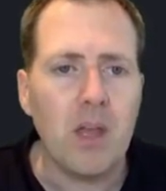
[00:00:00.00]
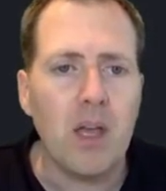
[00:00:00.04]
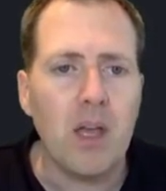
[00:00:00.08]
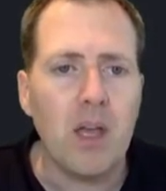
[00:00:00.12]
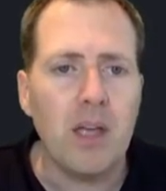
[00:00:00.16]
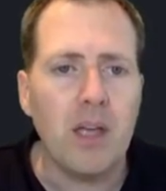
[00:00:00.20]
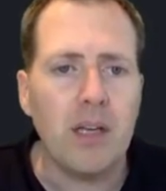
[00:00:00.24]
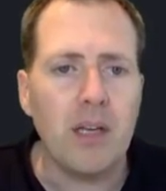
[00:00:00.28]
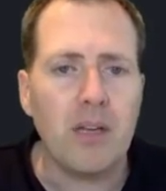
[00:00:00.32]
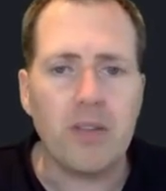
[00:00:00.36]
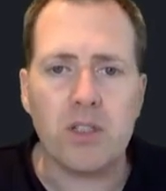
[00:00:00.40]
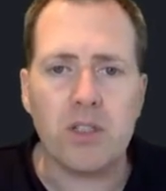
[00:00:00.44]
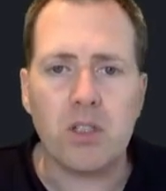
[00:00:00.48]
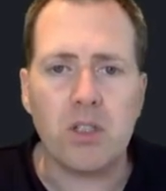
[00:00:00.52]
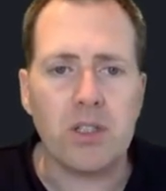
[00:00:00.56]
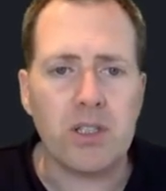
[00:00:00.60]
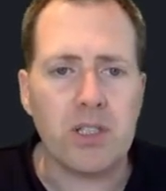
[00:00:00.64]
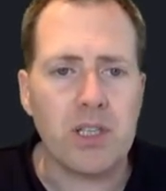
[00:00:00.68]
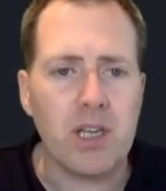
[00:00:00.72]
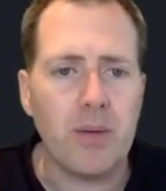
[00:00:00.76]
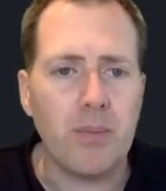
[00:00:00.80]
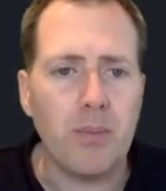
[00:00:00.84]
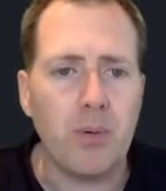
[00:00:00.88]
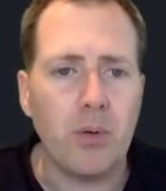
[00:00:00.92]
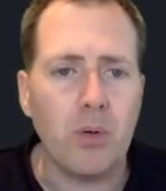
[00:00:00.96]
Now I've just got a
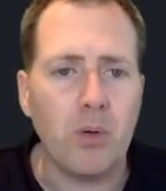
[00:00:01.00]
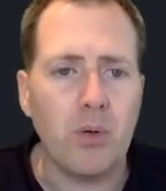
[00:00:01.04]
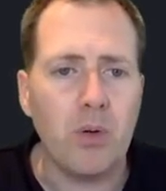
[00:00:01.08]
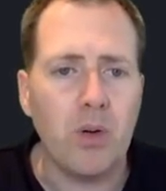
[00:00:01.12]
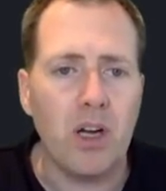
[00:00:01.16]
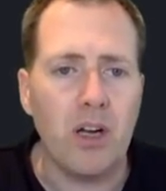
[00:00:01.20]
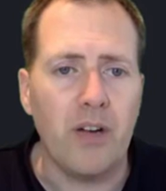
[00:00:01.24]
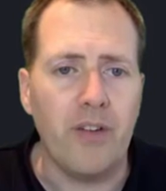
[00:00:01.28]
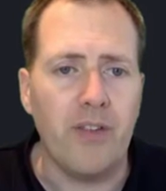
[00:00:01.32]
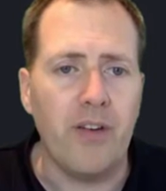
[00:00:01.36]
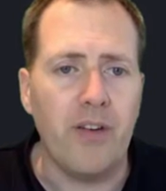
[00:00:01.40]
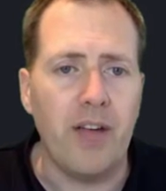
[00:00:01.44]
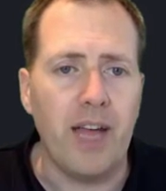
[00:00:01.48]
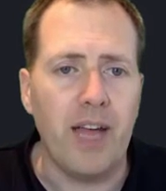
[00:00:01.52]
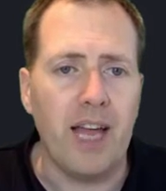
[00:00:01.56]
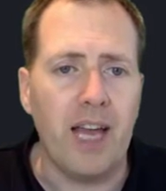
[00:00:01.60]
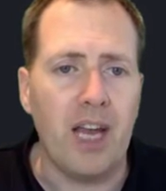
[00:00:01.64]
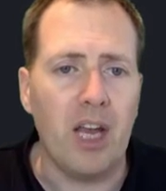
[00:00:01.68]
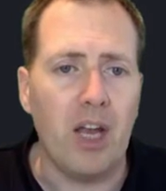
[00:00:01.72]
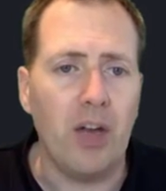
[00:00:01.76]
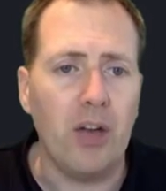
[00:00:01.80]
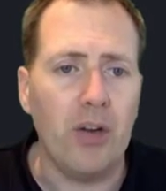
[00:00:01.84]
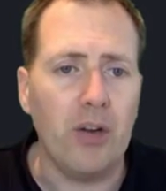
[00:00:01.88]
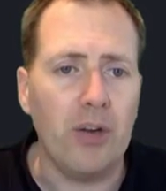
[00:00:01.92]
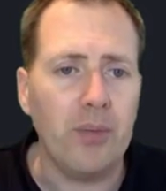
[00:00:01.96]
sample of
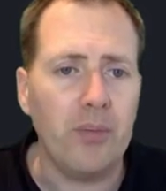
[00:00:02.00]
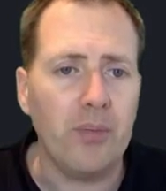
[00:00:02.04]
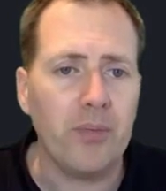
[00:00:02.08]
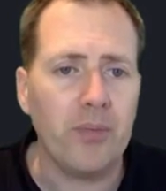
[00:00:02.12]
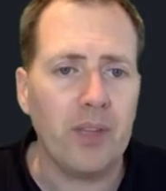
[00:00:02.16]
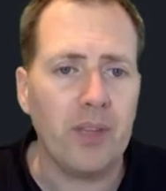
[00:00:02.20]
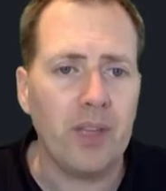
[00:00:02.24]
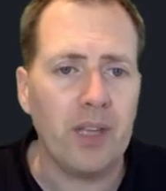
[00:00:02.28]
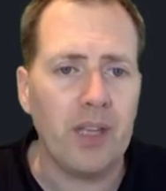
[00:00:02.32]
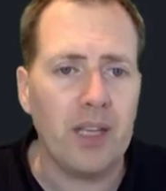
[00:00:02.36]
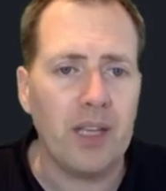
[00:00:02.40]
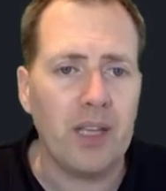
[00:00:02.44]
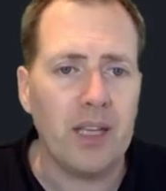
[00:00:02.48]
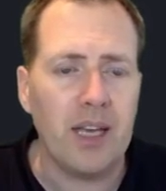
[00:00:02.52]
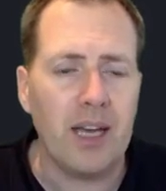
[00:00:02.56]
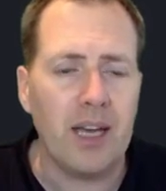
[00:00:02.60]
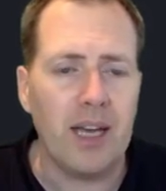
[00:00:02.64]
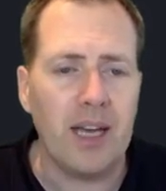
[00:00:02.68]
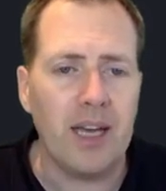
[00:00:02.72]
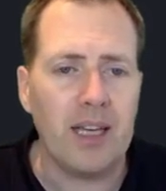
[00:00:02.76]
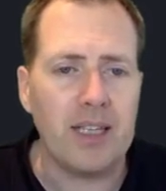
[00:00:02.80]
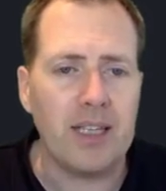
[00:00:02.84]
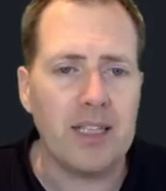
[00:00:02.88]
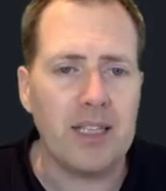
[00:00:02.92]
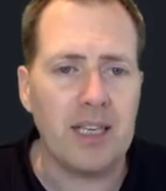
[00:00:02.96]
hello,
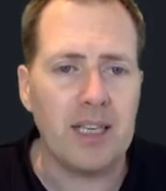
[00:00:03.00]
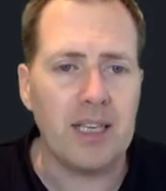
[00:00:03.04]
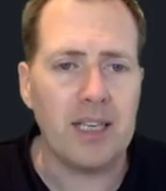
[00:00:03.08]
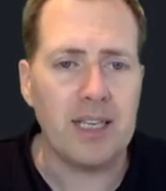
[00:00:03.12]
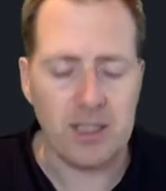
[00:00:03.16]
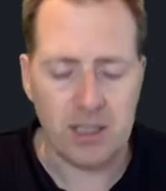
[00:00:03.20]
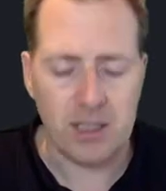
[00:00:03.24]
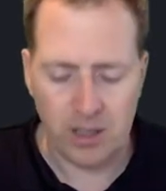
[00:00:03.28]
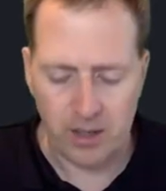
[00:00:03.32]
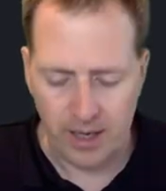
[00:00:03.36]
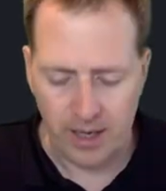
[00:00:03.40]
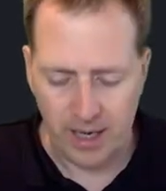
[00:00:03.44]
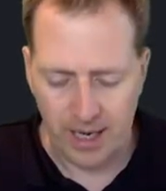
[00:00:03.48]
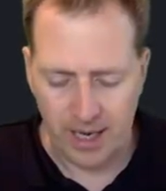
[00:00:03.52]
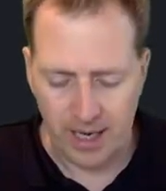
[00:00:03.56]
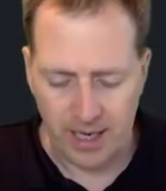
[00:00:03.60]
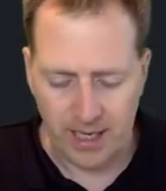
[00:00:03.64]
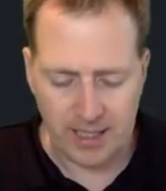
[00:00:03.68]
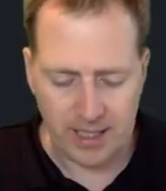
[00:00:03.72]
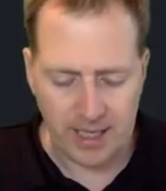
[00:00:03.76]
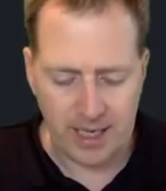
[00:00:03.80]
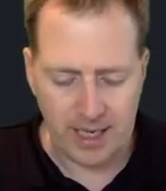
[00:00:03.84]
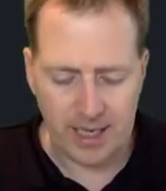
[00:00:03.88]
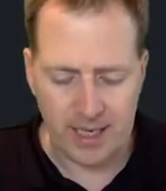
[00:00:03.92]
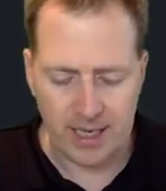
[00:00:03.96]
and let's go
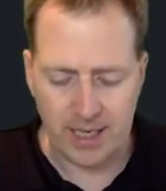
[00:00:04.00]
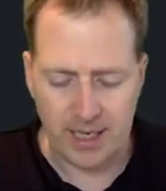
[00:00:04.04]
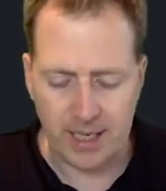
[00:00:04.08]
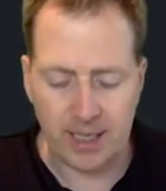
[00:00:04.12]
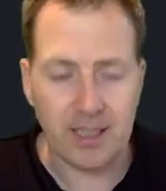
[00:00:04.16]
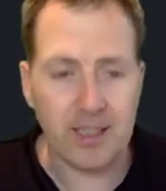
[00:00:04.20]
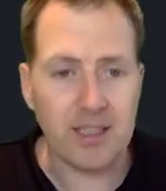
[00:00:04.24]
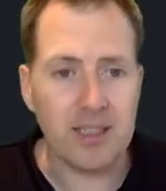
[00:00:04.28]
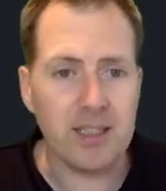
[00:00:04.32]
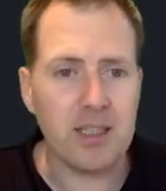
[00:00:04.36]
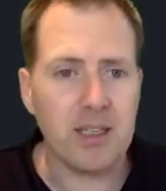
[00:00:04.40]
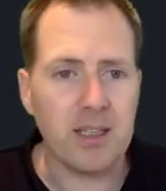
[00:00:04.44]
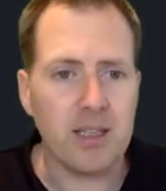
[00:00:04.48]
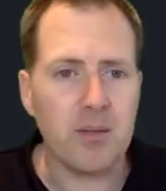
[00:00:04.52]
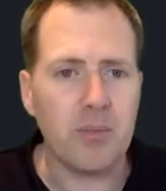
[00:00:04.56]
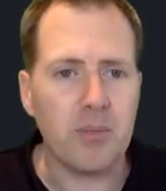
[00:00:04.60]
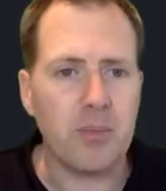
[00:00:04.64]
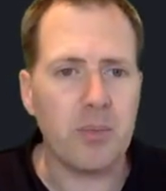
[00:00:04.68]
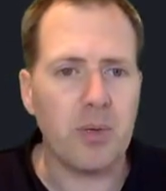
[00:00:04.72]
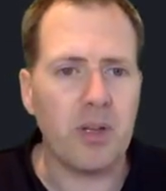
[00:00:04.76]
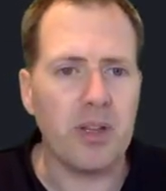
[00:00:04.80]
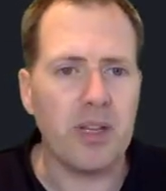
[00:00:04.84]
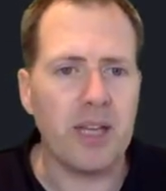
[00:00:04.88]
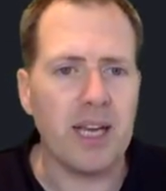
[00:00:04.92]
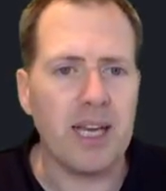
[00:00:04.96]
ahead and
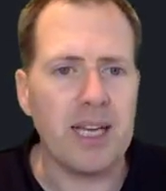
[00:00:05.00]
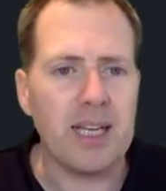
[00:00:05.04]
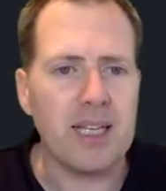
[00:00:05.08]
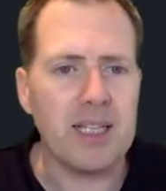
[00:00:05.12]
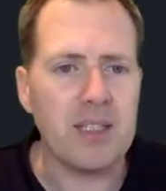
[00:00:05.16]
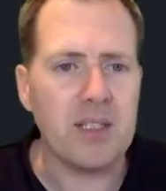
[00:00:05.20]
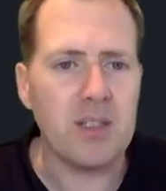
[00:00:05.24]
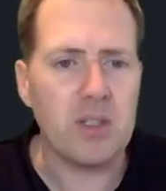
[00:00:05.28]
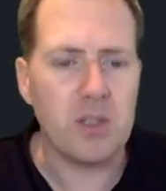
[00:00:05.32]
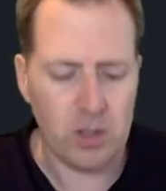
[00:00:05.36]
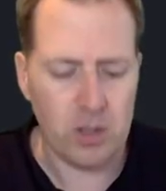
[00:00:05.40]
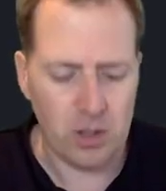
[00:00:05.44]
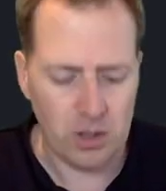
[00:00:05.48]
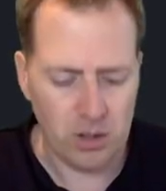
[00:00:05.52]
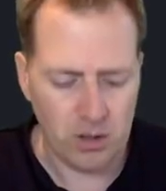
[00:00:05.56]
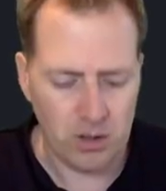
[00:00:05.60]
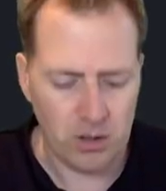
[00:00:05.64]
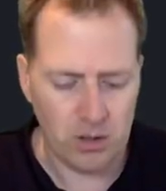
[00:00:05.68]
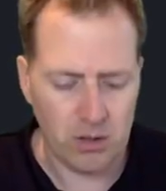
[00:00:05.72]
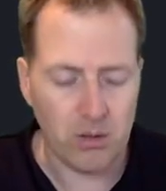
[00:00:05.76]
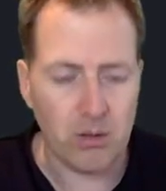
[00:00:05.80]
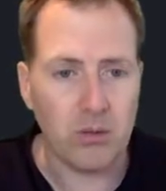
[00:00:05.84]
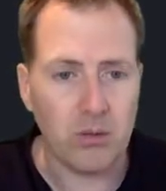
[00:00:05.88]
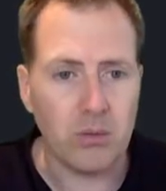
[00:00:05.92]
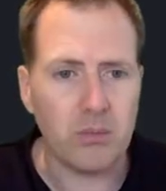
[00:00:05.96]
put that
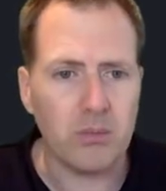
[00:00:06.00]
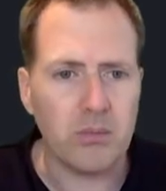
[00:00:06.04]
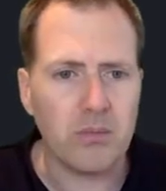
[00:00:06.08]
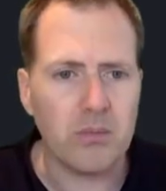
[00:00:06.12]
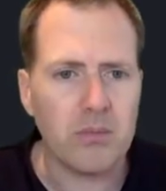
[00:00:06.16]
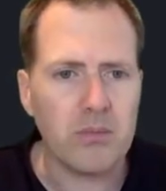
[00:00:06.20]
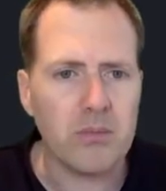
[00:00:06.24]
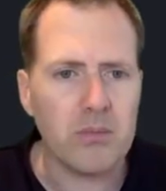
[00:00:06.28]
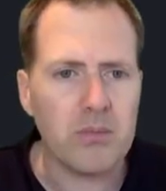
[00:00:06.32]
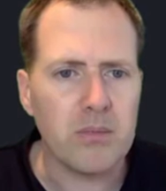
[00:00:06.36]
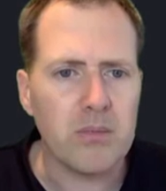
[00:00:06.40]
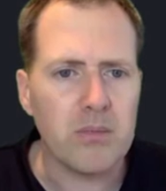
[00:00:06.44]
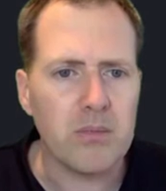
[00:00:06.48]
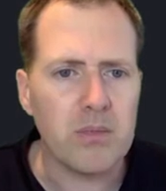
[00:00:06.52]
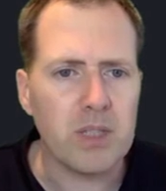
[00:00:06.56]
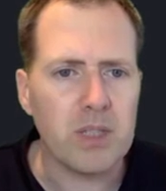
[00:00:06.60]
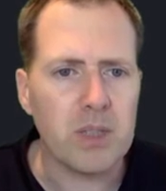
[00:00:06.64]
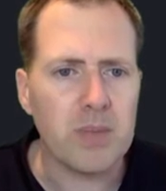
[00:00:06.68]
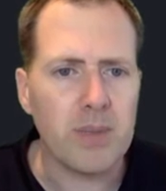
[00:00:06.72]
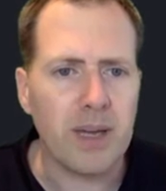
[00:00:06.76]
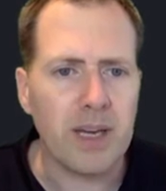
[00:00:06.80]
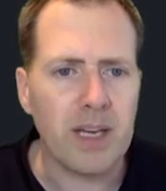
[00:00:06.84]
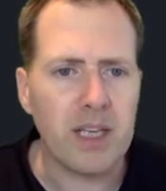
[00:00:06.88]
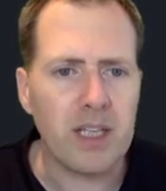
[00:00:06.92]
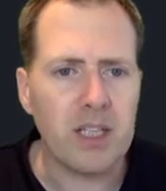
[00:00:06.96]
into
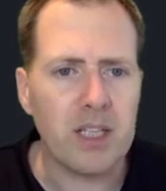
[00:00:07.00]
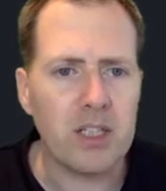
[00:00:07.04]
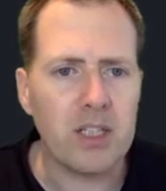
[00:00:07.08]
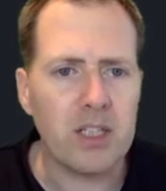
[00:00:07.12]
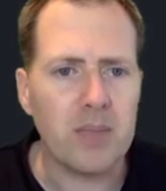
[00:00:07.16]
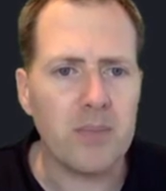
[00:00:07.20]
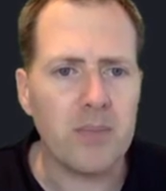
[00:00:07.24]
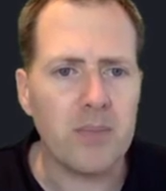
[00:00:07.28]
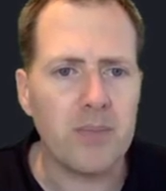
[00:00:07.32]
Spanish.